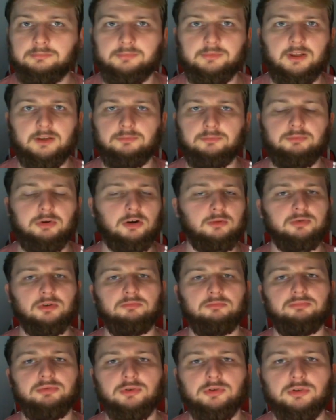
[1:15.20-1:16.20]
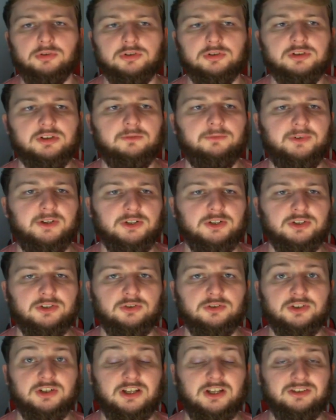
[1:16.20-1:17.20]
If Pogba and Bruno finish those
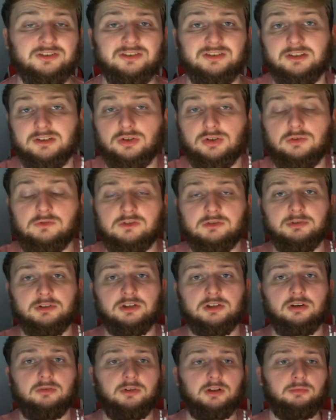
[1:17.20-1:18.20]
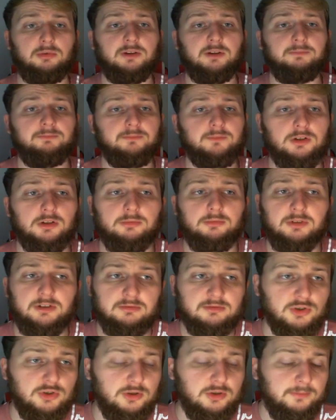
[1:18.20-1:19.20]
chances, it's a comfortable 2-0 win. You know what I mean?
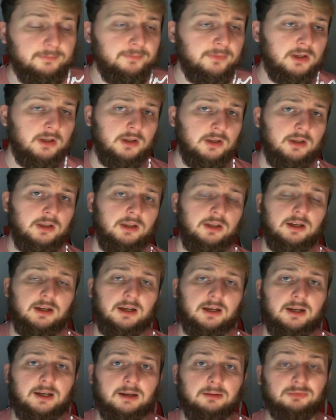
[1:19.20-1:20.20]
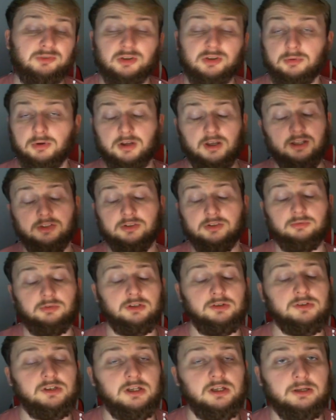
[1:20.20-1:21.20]
So I don't know what you
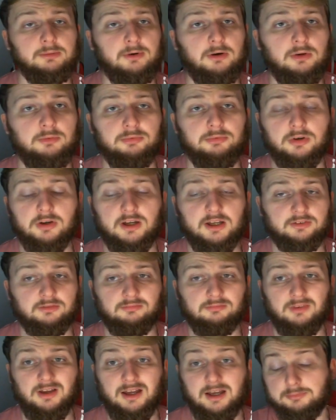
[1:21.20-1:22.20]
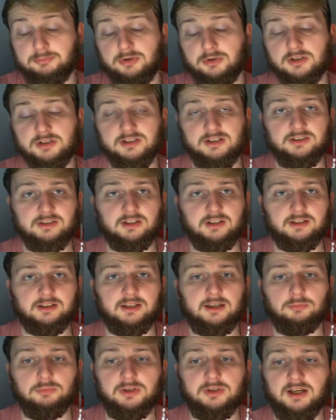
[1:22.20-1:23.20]
think about it, but I personally think
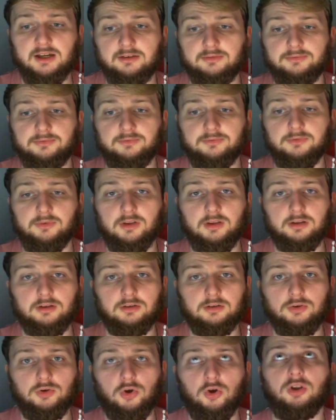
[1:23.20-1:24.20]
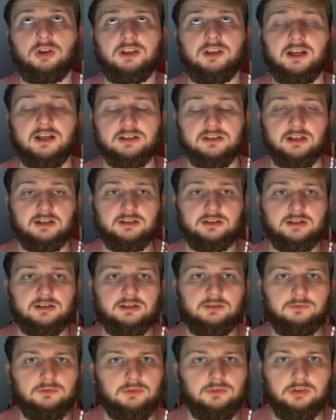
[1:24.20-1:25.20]
that we have all the assets
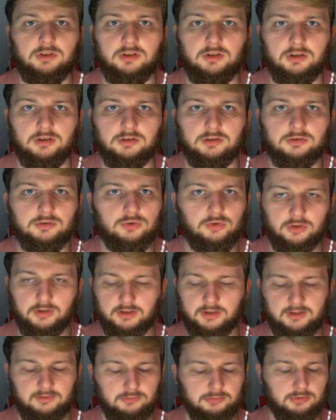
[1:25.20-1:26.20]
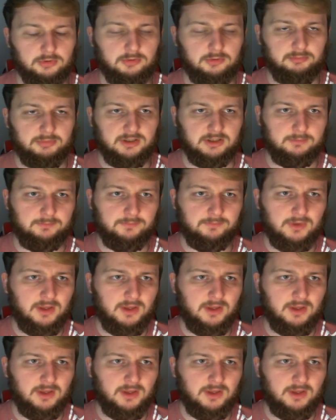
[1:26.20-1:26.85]
to go to Liverpool and beat them.